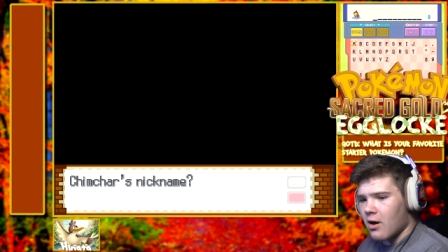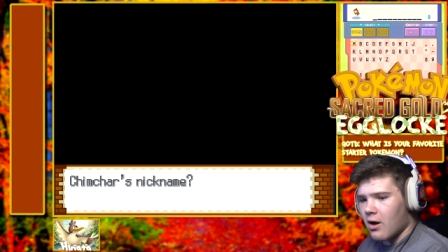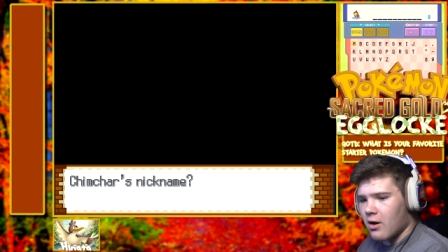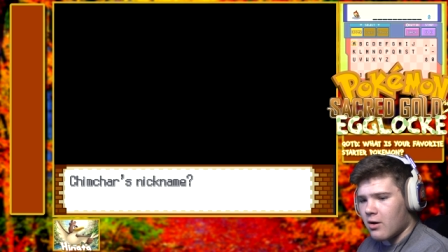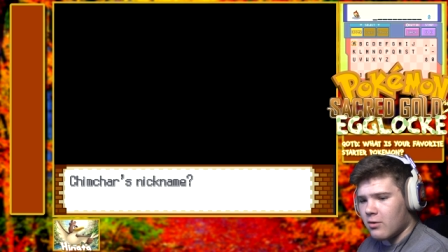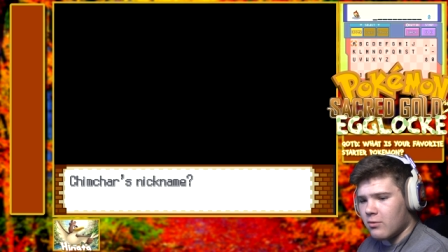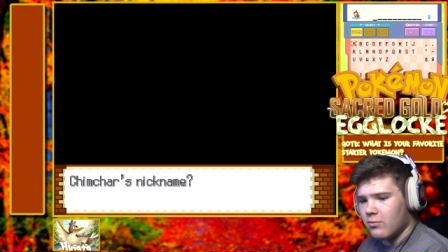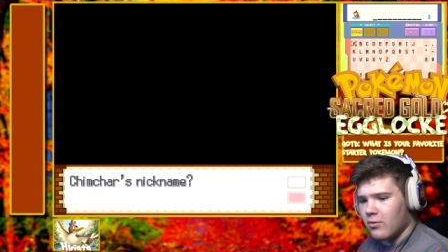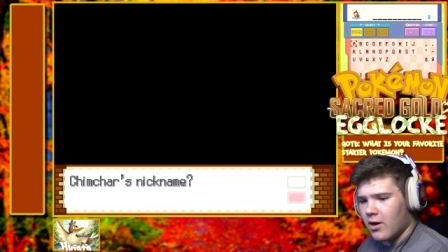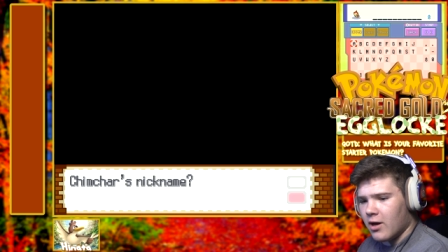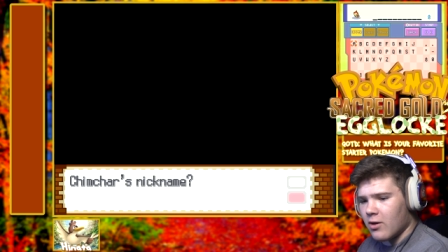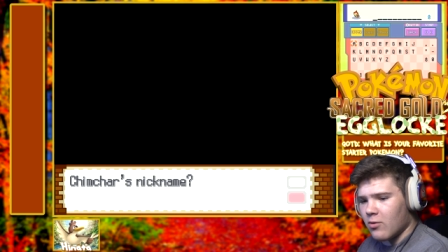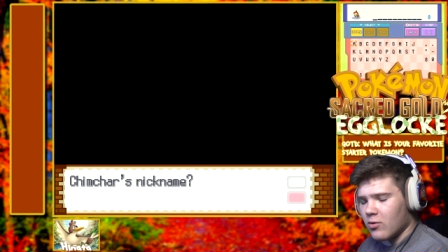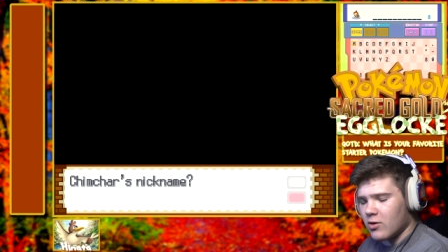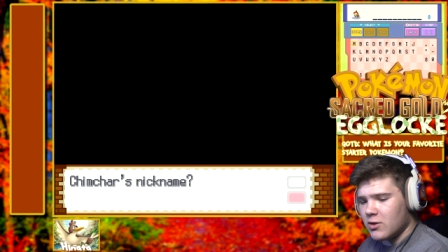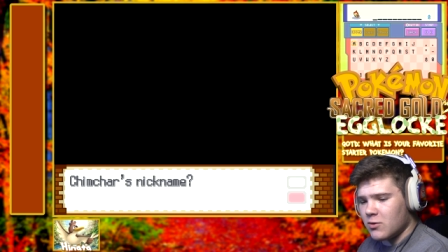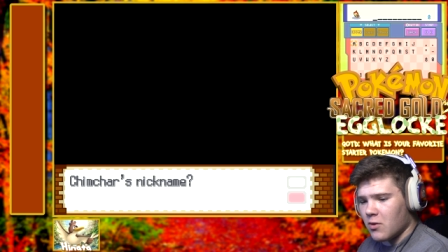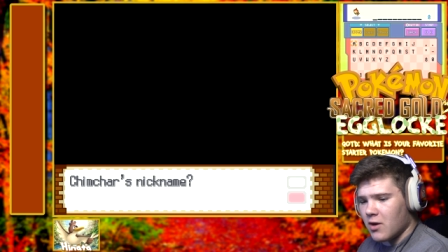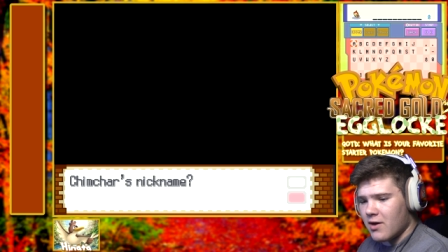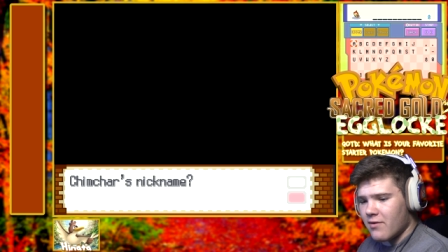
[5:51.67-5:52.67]
Alright,
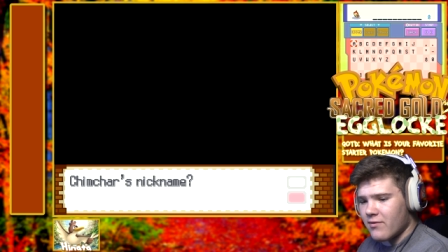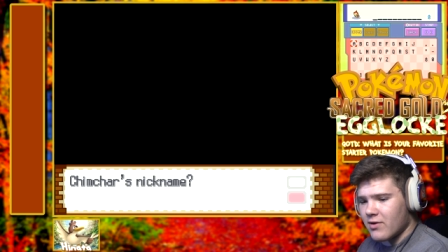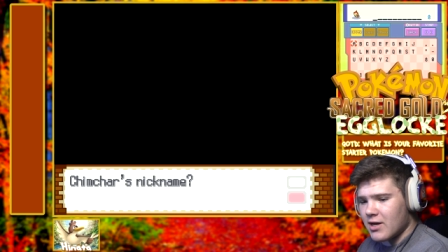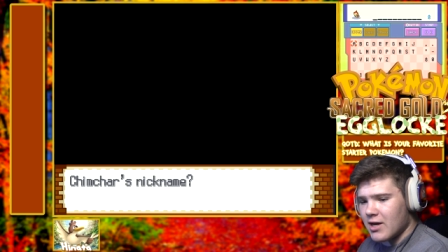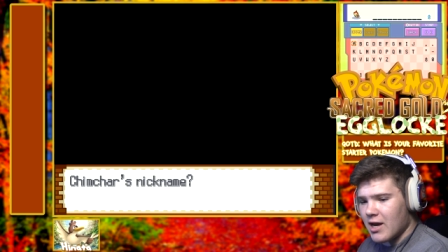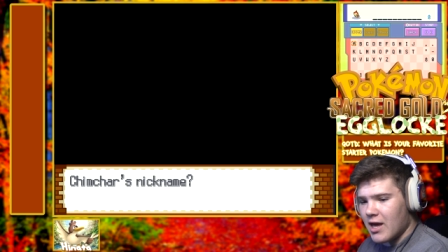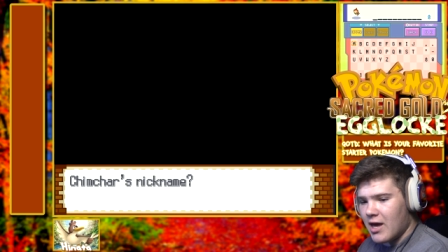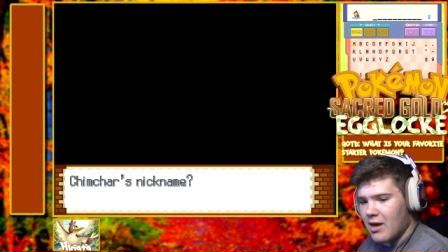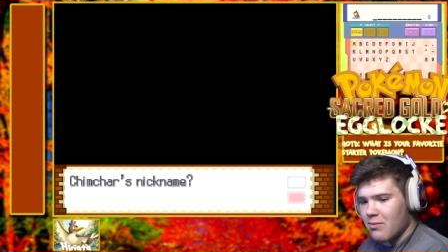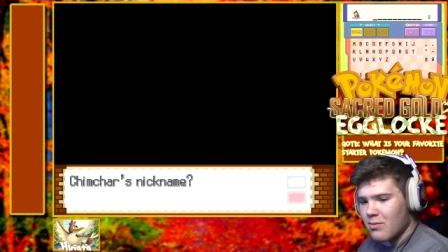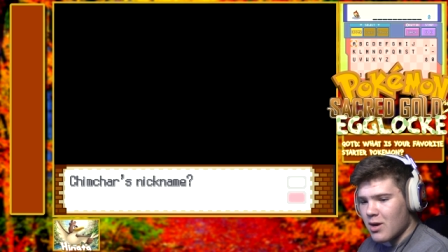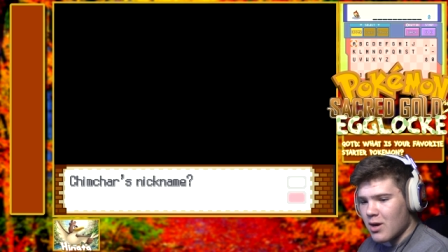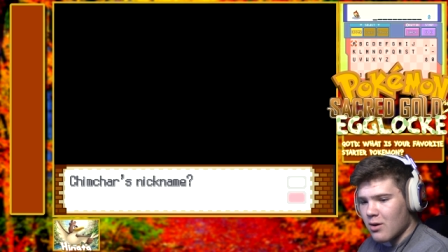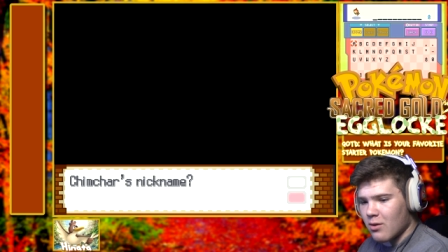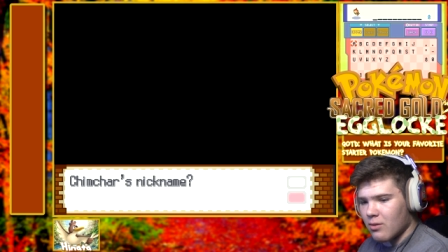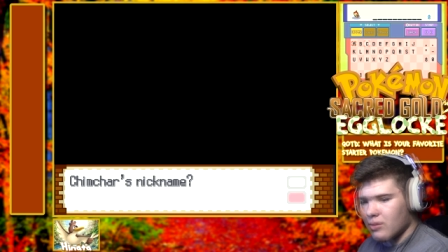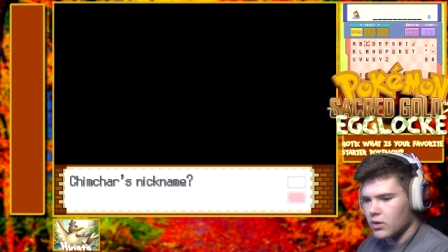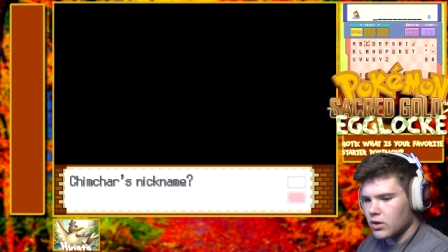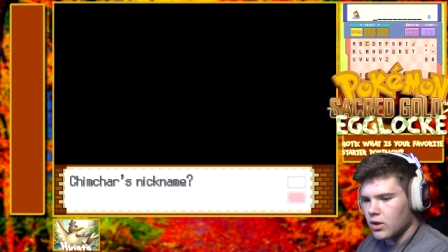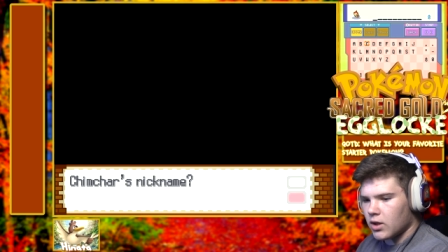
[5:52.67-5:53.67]
what do I even name
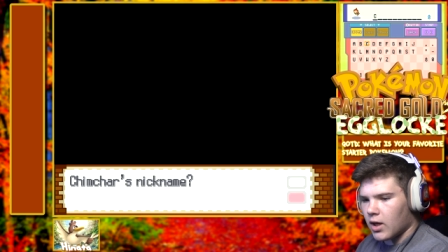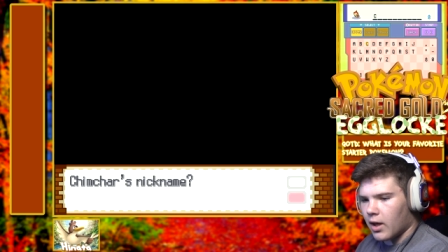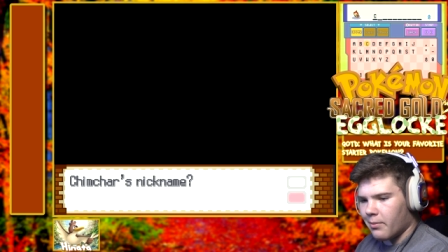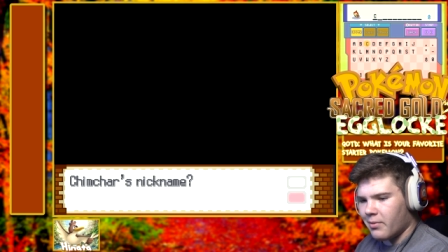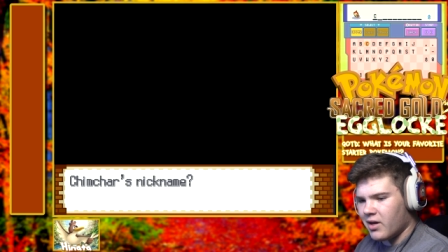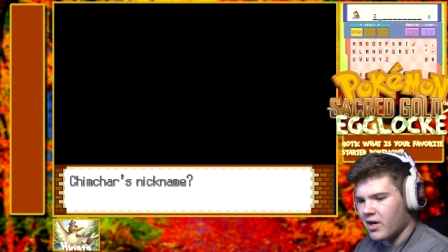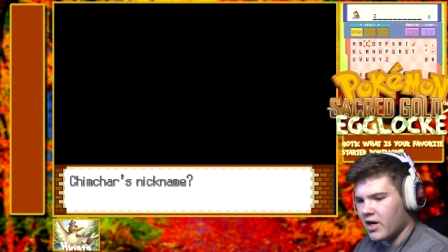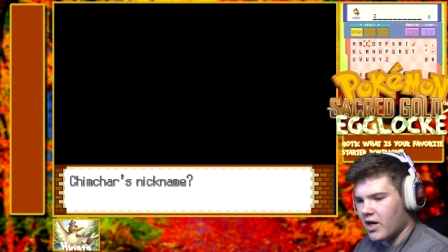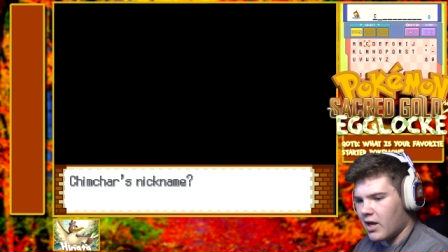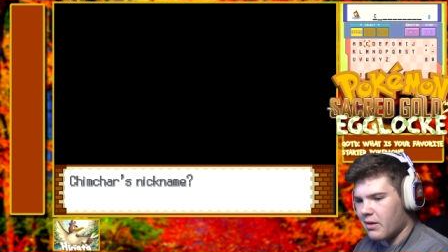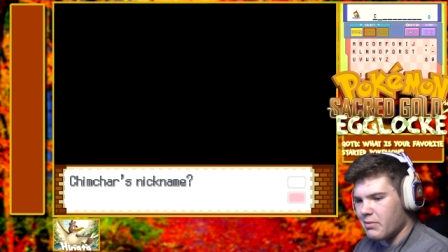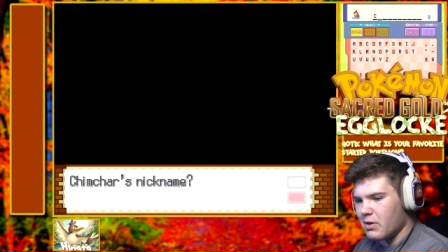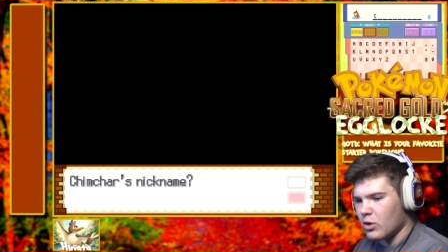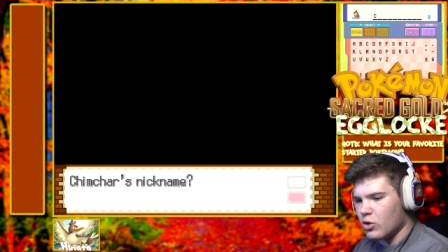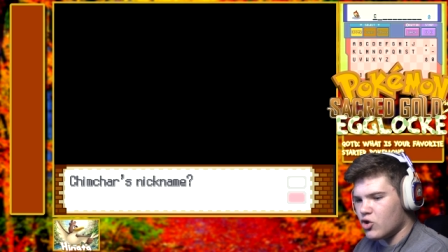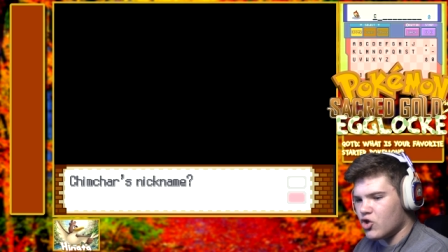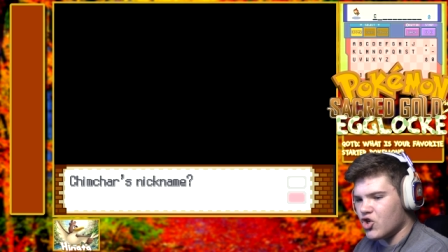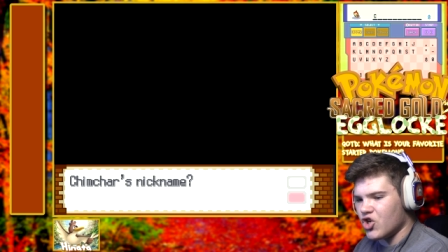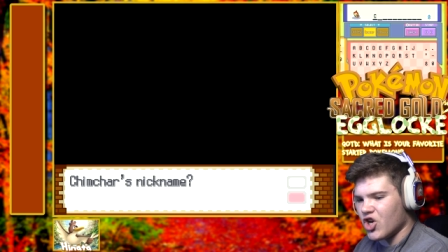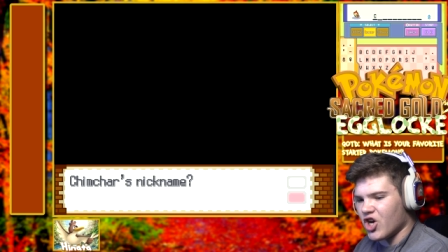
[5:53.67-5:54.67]
you? I'm gonna name you
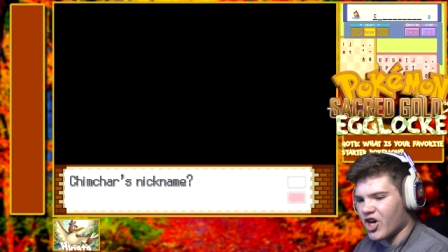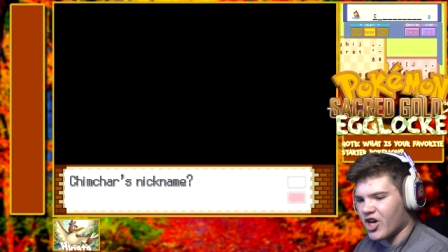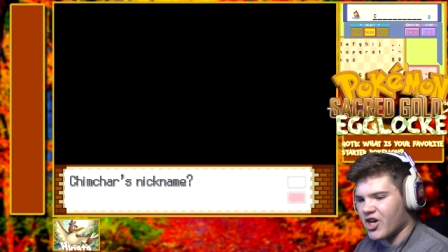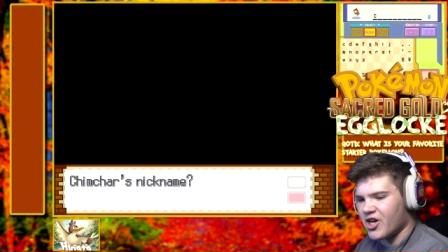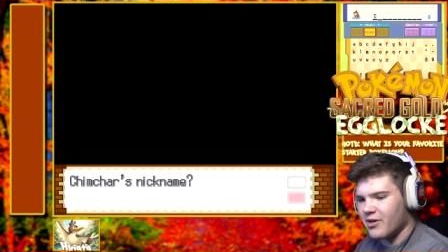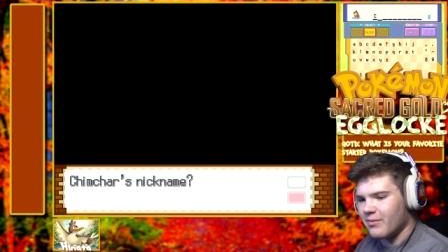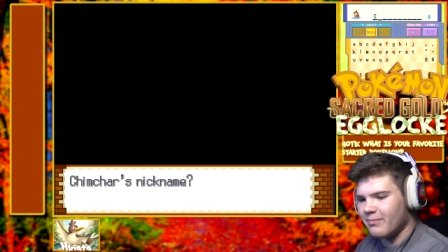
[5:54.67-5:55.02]
Chuck.